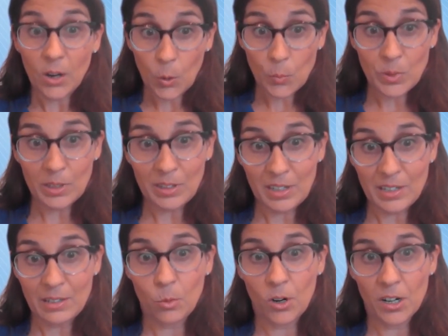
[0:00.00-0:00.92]
We hope that
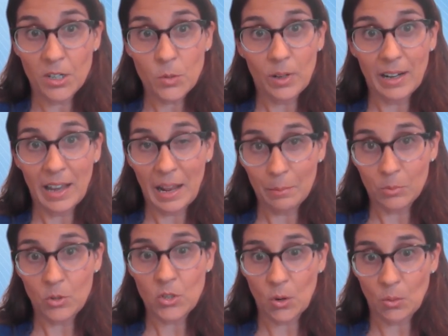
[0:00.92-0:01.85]
this award will
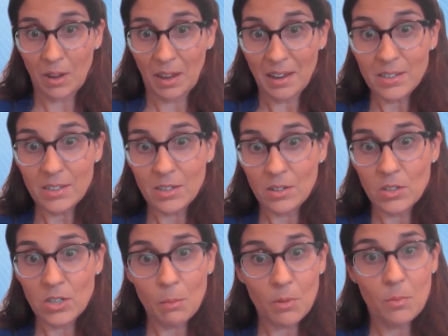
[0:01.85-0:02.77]
help to
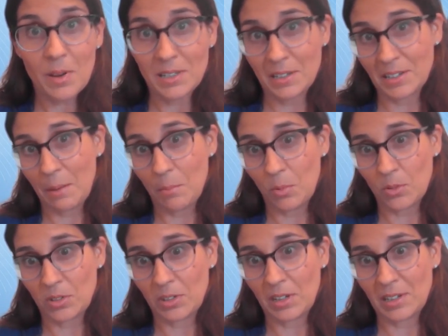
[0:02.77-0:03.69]
showcase some of the best
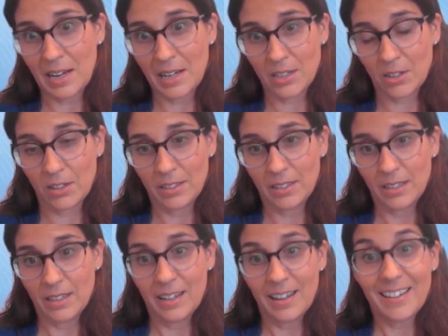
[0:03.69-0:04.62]
examples in the sector.
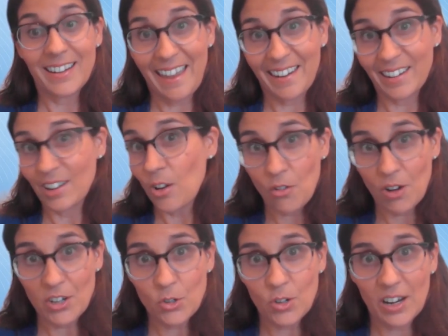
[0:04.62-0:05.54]
And again,
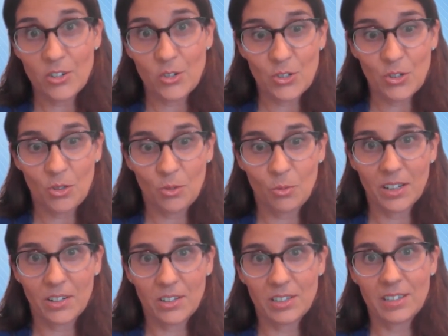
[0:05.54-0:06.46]
congratulations to the
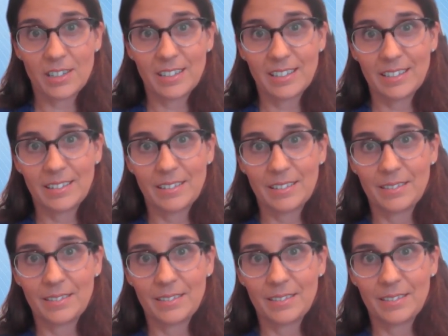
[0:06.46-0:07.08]
winners.